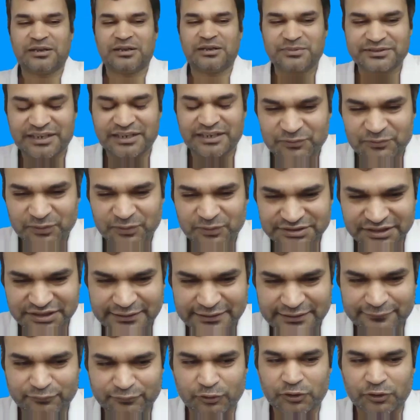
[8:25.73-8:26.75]
you, Albert, once
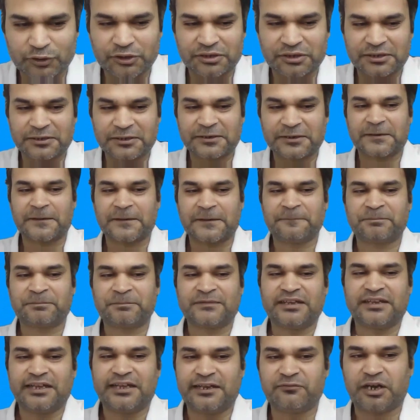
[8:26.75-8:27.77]
again for
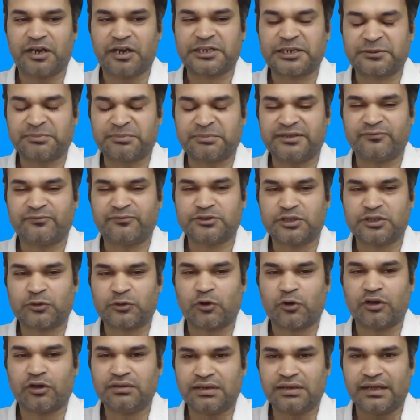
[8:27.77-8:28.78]
inviting me for the
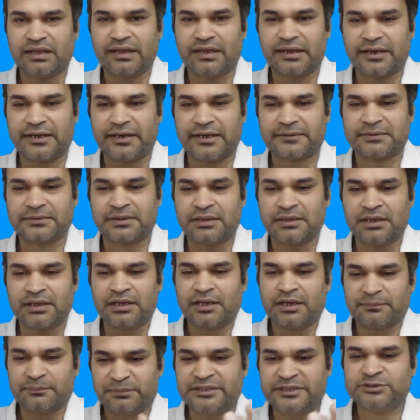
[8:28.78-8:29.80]
call. And
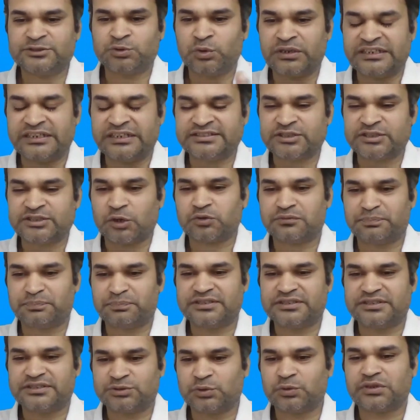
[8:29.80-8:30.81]
please do reach out.
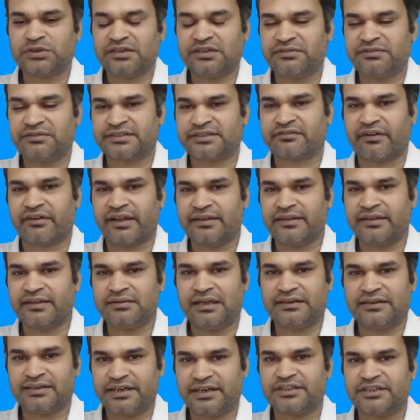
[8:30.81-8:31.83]
Please do give it a try,
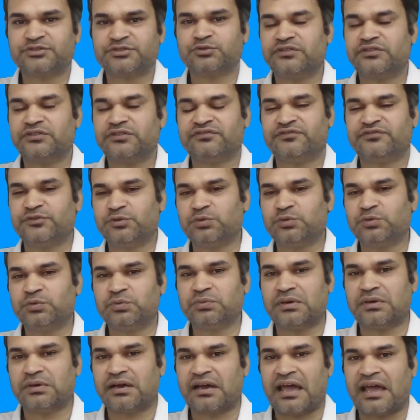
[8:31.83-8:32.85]
and let us know if you